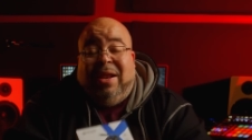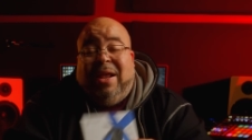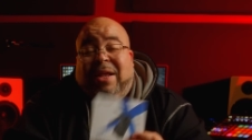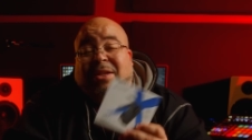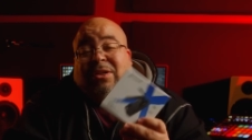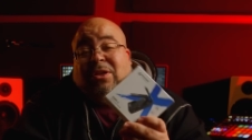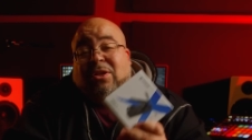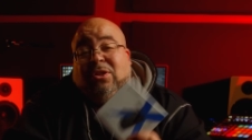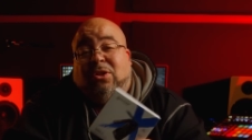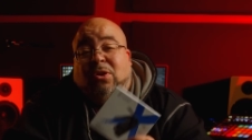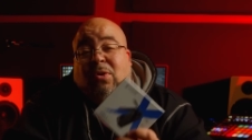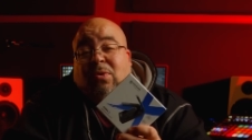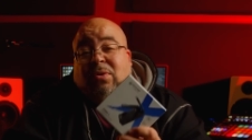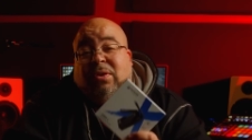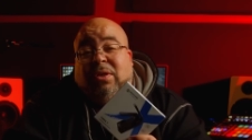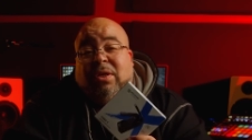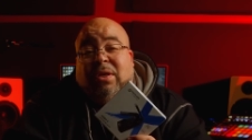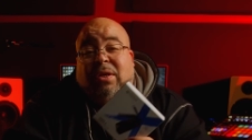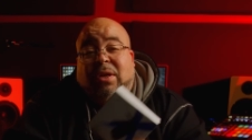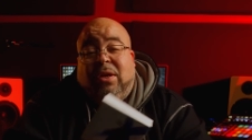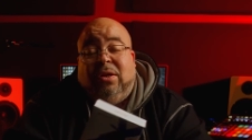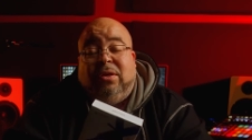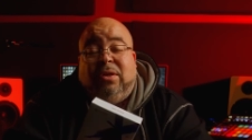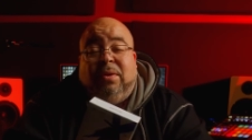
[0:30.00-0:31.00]
it has a
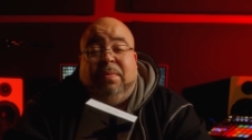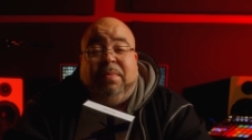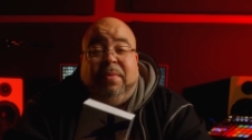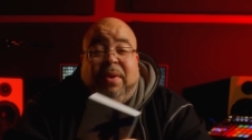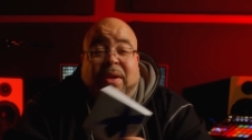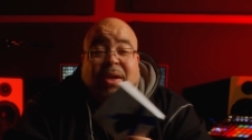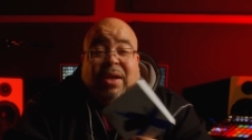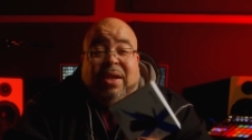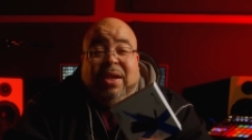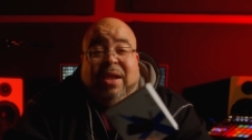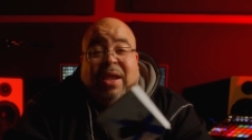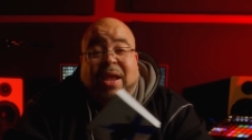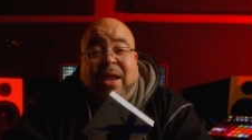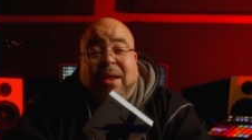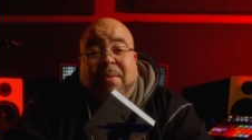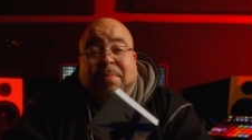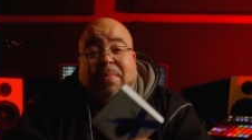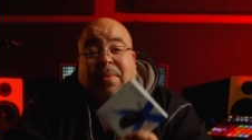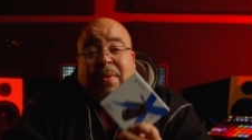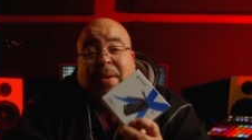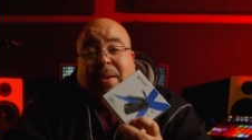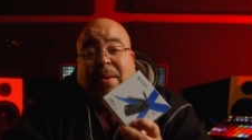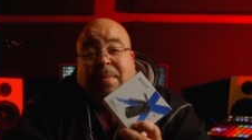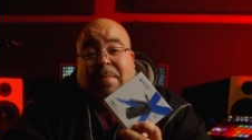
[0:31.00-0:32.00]
1300 milliamp
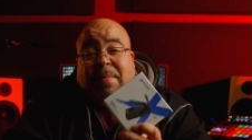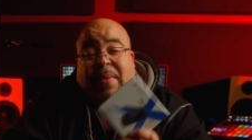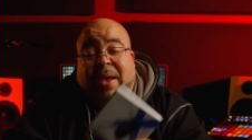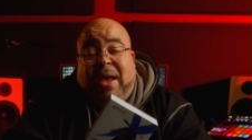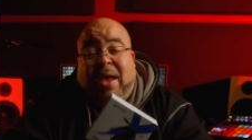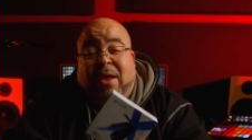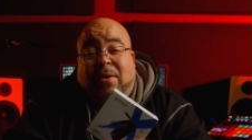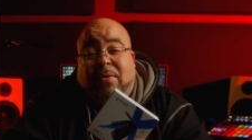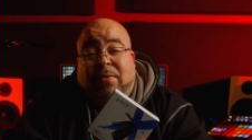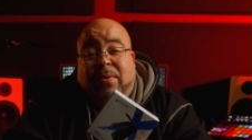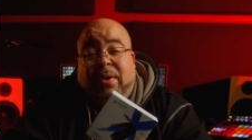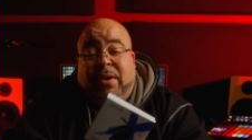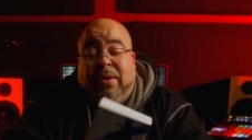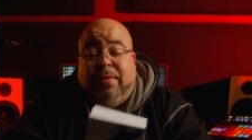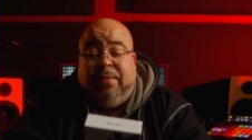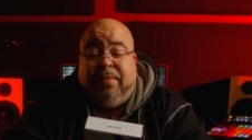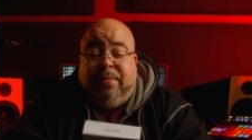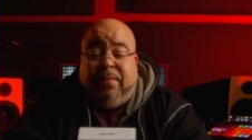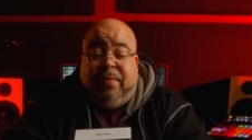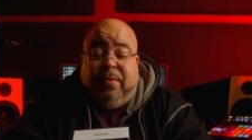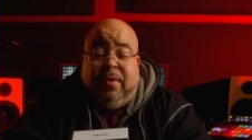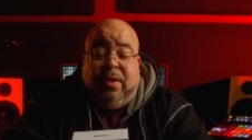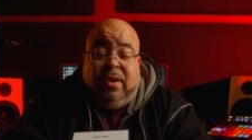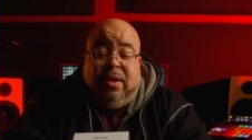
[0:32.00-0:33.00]
battery.
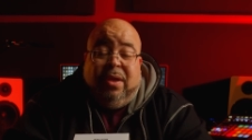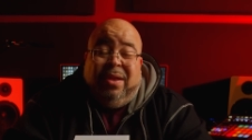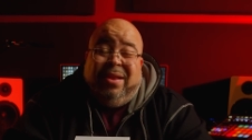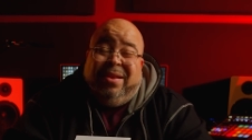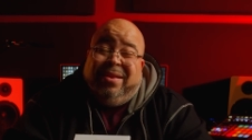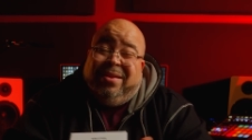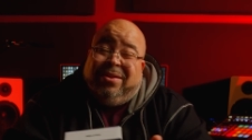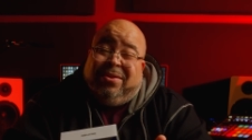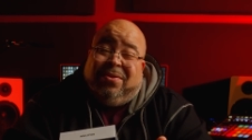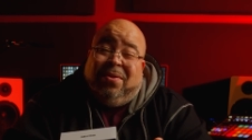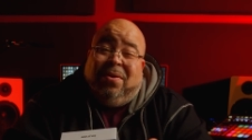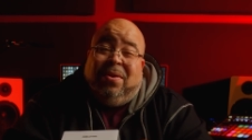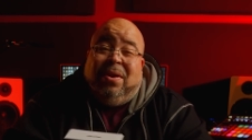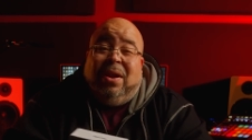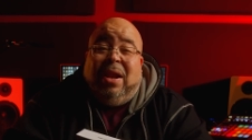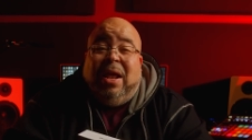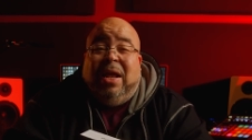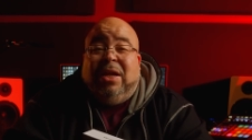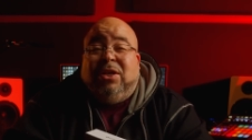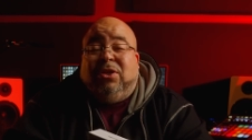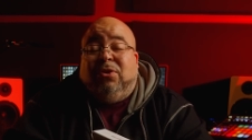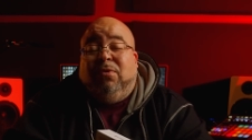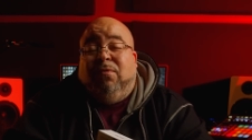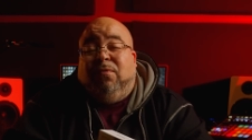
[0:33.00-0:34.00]
It's gonna
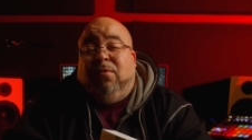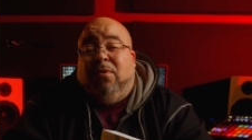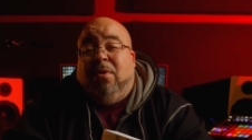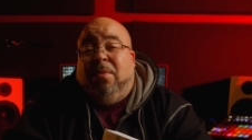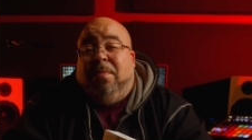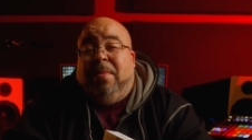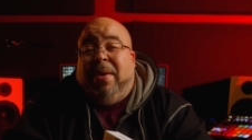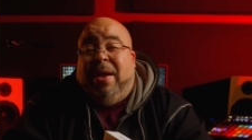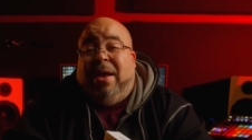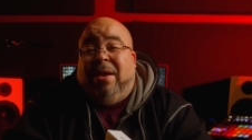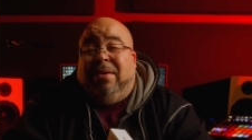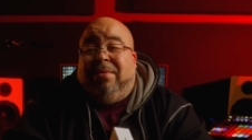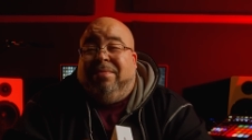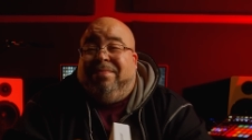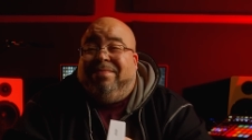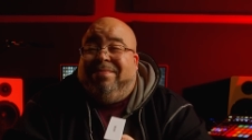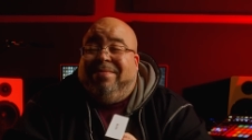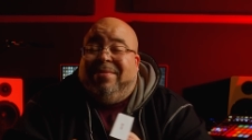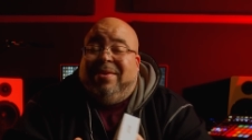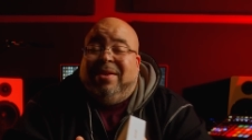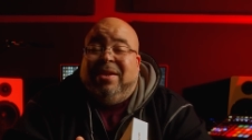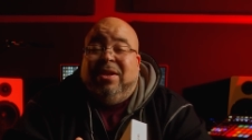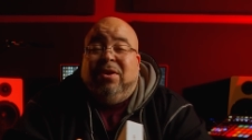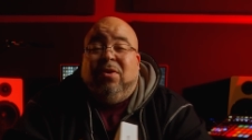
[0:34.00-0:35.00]
last you for about
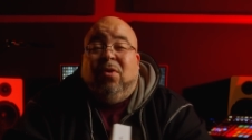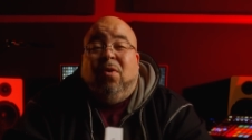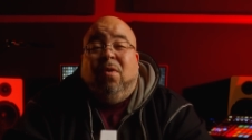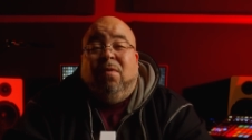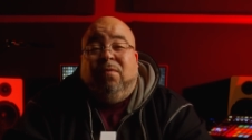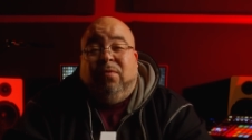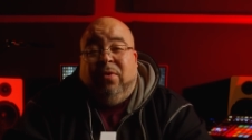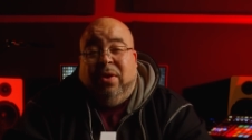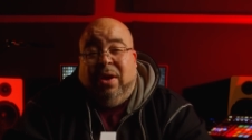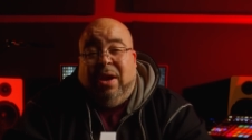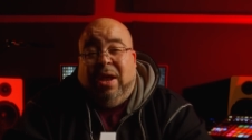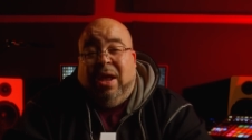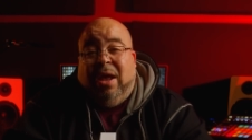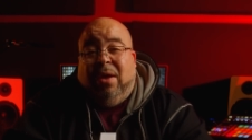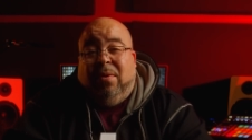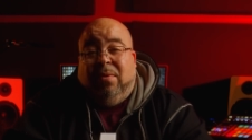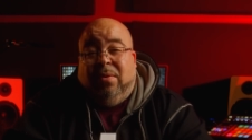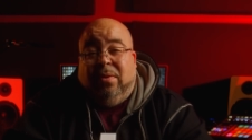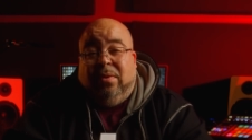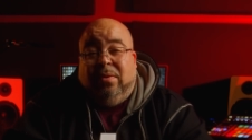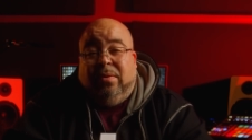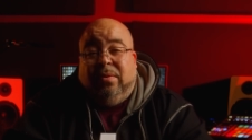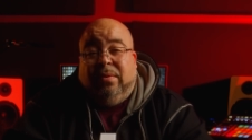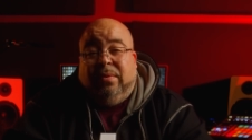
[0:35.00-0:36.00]
a little over an
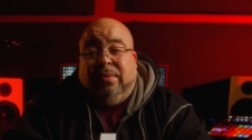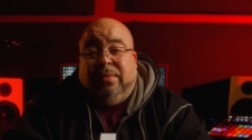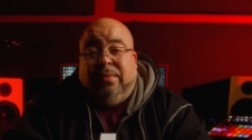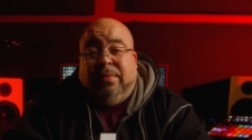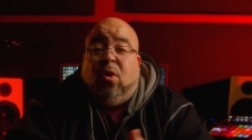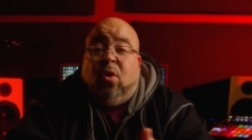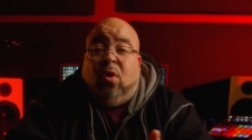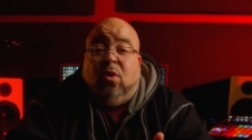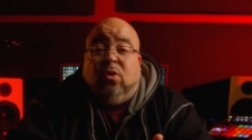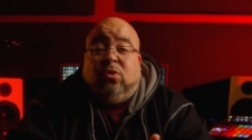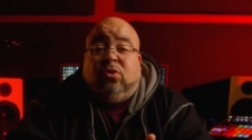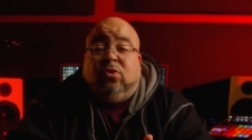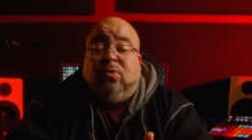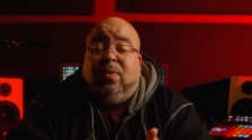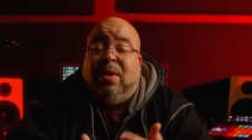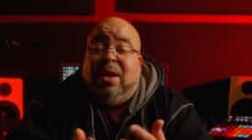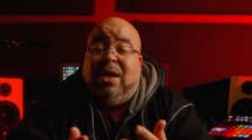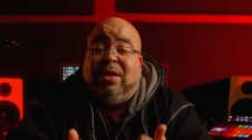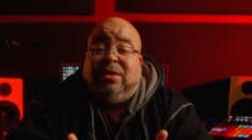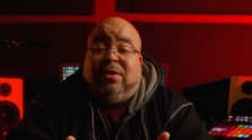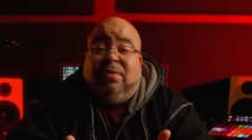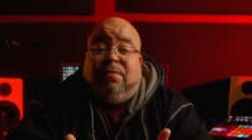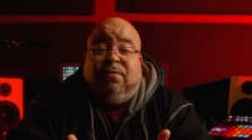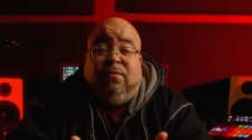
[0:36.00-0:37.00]
hour. Also, it has a